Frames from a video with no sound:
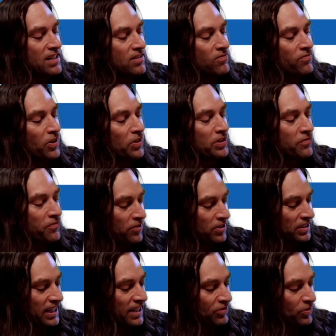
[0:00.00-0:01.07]
voted for a
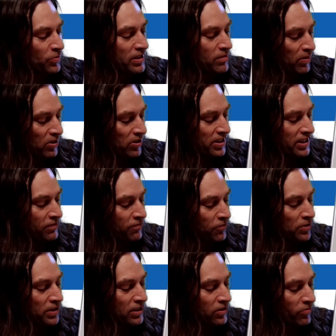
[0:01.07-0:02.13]
left-wing party,
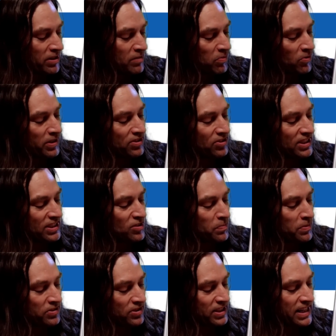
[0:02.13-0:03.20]

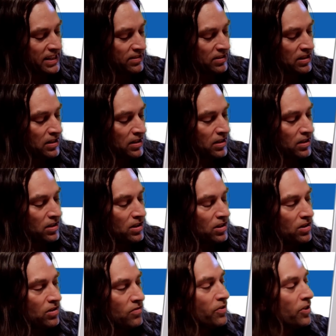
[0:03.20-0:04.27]
43.6%
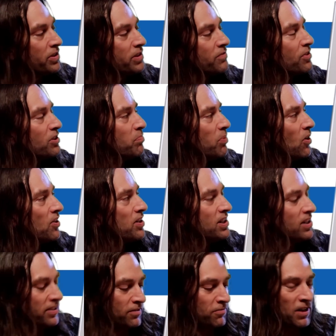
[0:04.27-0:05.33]
voted for a party
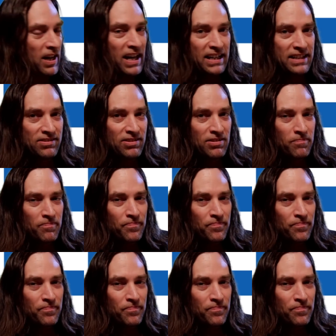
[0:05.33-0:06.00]
on the right.